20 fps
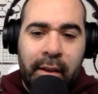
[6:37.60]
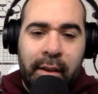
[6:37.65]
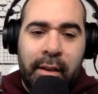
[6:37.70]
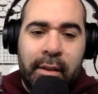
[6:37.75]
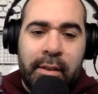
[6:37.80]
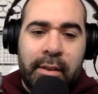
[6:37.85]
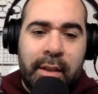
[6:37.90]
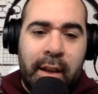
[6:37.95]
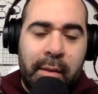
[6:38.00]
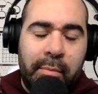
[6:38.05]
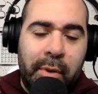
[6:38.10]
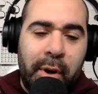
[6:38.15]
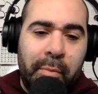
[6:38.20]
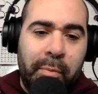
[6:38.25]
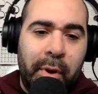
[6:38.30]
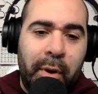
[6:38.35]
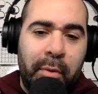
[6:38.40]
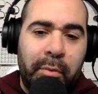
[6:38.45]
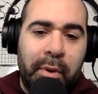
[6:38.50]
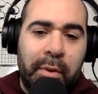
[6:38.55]
Set up an
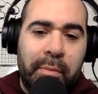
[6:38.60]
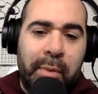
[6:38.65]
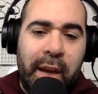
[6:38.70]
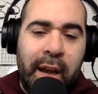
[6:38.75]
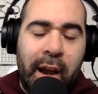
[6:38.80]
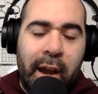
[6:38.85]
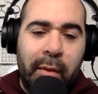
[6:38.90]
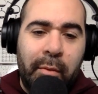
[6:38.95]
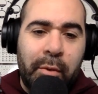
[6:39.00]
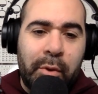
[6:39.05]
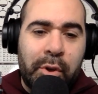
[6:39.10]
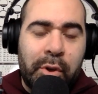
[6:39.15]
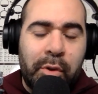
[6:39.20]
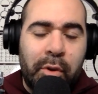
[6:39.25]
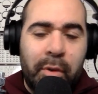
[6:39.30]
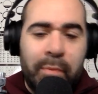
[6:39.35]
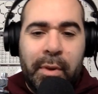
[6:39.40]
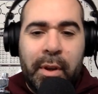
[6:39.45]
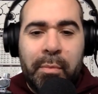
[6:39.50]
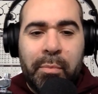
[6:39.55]
appointment with me. I will show
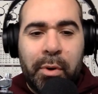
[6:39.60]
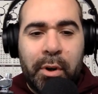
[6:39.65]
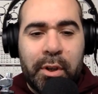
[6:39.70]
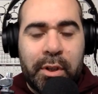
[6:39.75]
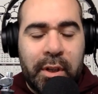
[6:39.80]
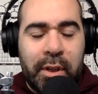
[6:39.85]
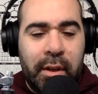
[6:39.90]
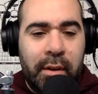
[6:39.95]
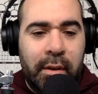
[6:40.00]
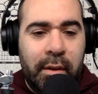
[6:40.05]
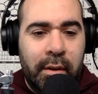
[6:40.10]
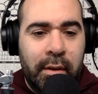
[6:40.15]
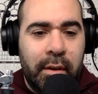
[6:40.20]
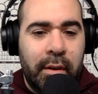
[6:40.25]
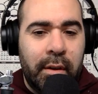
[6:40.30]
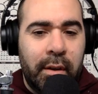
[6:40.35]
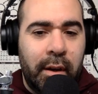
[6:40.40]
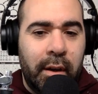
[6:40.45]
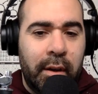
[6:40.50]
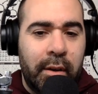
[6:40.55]
up in person
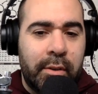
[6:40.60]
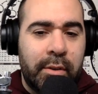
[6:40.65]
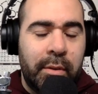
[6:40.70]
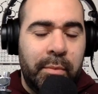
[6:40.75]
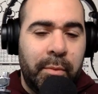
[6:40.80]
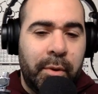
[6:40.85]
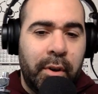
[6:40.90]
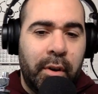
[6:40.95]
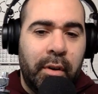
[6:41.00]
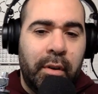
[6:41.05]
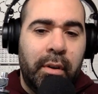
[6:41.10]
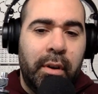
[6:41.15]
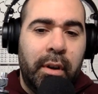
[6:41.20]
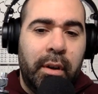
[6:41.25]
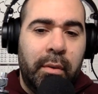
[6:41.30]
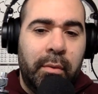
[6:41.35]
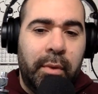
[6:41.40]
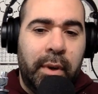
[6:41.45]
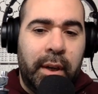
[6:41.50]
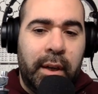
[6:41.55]
on a Zoom call,
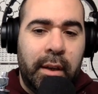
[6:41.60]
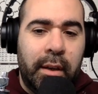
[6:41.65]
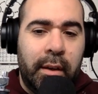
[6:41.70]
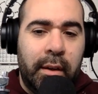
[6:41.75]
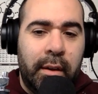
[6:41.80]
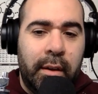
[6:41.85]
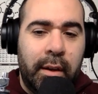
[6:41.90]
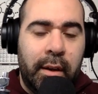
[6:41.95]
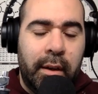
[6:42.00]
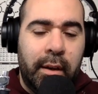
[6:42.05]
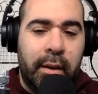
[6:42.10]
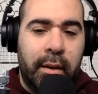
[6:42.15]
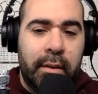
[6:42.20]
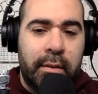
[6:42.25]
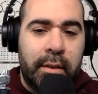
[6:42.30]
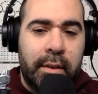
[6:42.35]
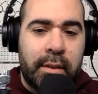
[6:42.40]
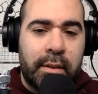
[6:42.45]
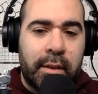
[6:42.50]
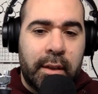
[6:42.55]
and we can uh,
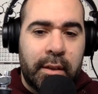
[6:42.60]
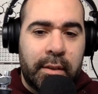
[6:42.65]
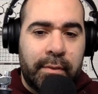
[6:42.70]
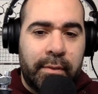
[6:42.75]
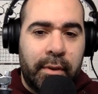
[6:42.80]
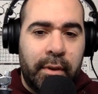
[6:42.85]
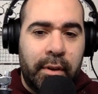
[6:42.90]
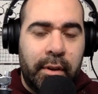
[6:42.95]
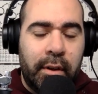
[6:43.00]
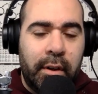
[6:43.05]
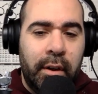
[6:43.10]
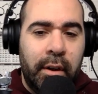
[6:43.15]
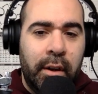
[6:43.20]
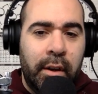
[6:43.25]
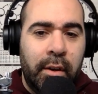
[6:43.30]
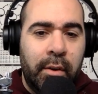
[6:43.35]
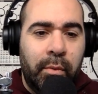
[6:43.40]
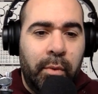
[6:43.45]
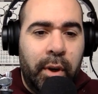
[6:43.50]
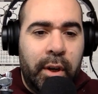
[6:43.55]
discuss further
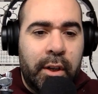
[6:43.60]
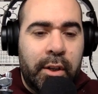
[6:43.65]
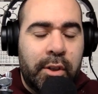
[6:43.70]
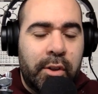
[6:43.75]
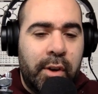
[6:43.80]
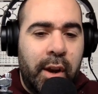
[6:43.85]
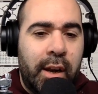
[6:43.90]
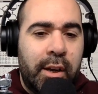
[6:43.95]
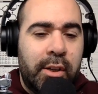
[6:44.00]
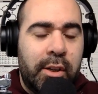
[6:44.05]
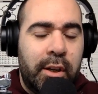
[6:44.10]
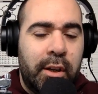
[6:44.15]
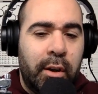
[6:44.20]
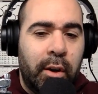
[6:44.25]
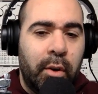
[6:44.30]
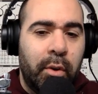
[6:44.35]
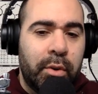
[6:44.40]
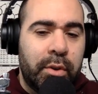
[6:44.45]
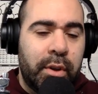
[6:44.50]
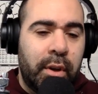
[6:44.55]
what your strategy and
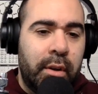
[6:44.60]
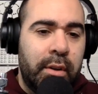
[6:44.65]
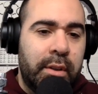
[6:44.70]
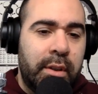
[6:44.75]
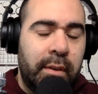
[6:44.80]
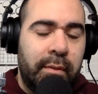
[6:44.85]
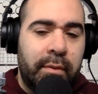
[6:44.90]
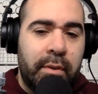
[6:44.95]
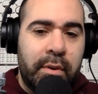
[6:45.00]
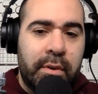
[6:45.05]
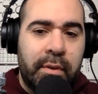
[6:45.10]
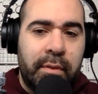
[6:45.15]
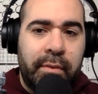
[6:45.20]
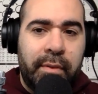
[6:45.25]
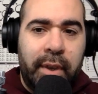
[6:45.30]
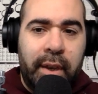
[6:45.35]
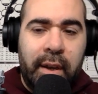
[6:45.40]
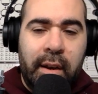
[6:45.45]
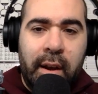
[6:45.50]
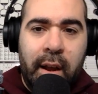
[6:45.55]
goals are and see if there's a
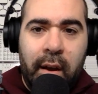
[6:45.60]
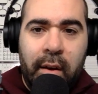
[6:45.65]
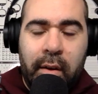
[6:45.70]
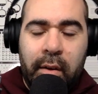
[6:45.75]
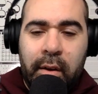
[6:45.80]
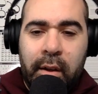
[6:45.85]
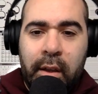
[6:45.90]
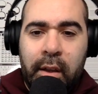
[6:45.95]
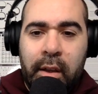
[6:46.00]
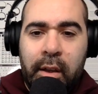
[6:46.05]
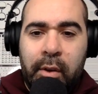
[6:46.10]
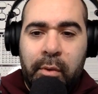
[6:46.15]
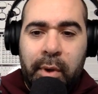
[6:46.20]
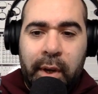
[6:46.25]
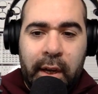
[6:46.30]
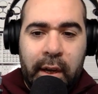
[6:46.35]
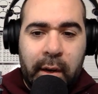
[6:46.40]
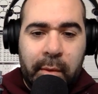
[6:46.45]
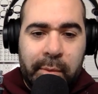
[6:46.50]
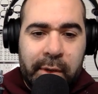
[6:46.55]
fit and how we
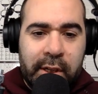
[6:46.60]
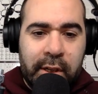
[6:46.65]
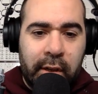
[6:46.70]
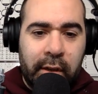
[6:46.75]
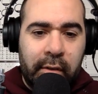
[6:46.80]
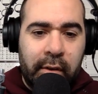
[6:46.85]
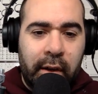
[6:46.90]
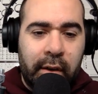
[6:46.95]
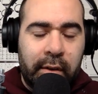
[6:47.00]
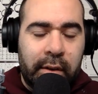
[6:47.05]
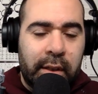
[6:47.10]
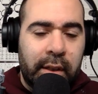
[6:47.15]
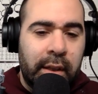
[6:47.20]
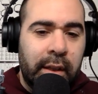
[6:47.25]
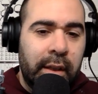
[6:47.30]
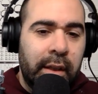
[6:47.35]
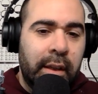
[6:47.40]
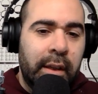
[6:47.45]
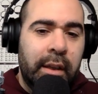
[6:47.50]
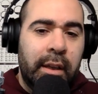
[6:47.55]
can help each other out.
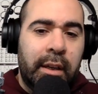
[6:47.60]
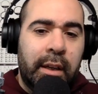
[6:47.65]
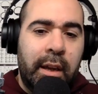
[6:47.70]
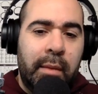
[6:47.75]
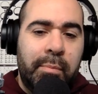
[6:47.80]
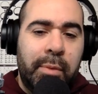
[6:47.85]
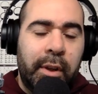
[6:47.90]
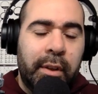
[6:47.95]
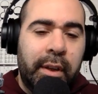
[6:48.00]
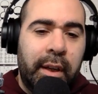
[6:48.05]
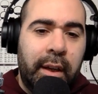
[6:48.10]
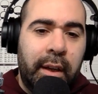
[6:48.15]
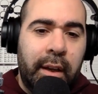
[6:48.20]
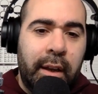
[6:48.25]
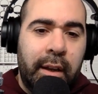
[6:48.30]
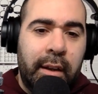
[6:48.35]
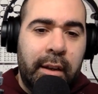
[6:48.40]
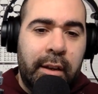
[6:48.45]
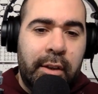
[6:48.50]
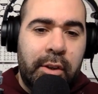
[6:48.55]
Keep building
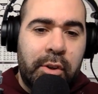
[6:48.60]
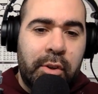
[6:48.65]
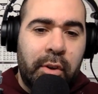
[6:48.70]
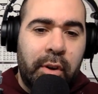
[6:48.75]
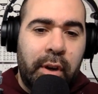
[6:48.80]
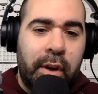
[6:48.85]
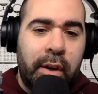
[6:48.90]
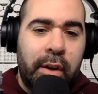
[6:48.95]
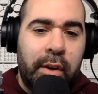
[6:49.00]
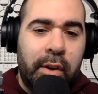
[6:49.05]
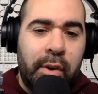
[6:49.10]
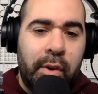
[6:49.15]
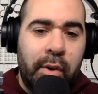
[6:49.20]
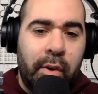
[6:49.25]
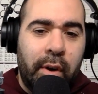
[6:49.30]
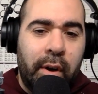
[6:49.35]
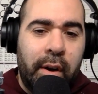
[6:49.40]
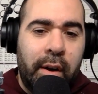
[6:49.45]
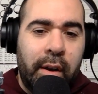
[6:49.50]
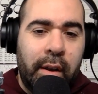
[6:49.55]
and enjoy
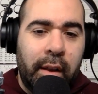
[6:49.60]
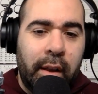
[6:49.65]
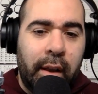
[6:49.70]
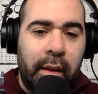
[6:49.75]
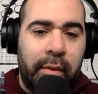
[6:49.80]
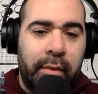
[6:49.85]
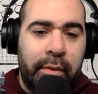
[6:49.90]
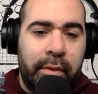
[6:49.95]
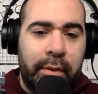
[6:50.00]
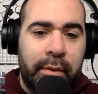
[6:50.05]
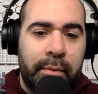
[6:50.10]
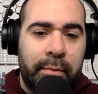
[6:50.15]
your life.